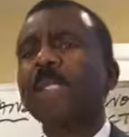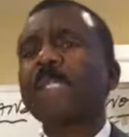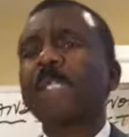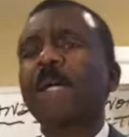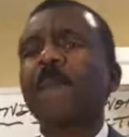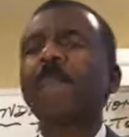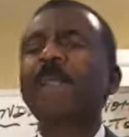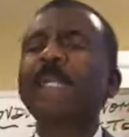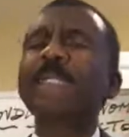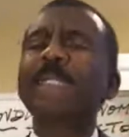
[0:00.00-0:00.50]
with
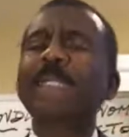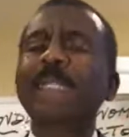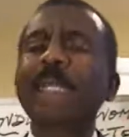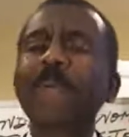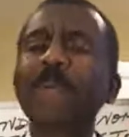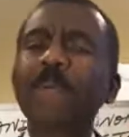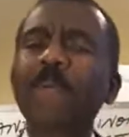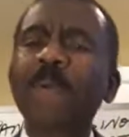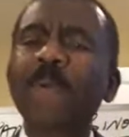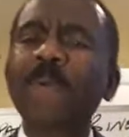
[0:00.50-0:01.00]
something
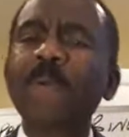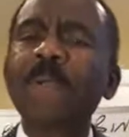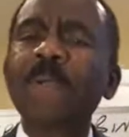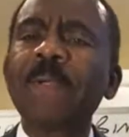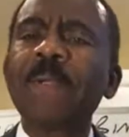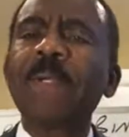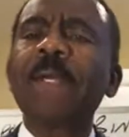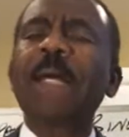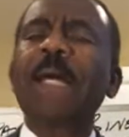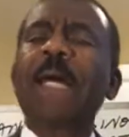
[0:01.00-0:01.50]

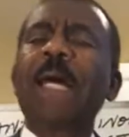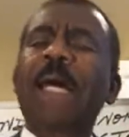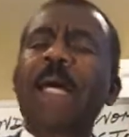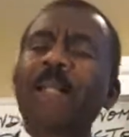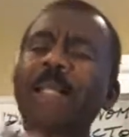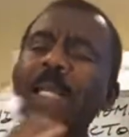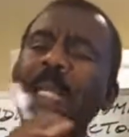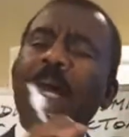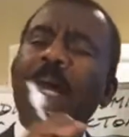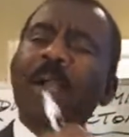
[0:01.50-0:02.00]
simple,
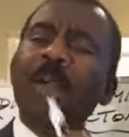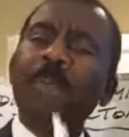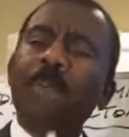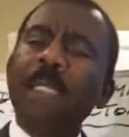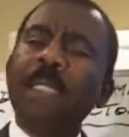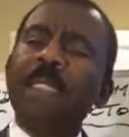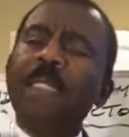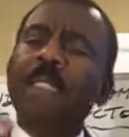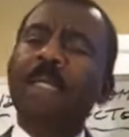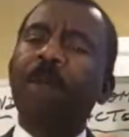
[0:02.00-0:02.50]
and then I'll
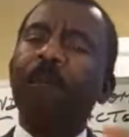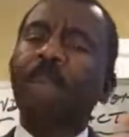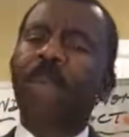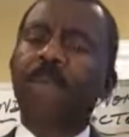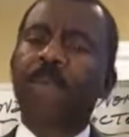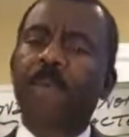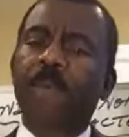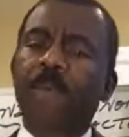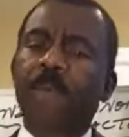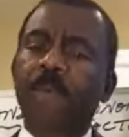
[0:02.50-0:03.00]
build it up
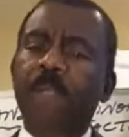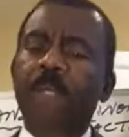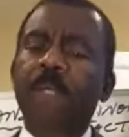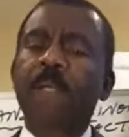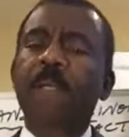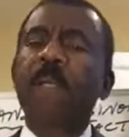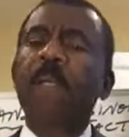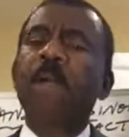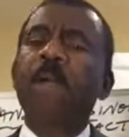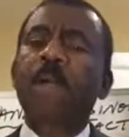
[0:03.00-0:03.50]

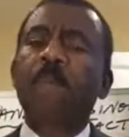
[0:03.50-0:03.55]
further.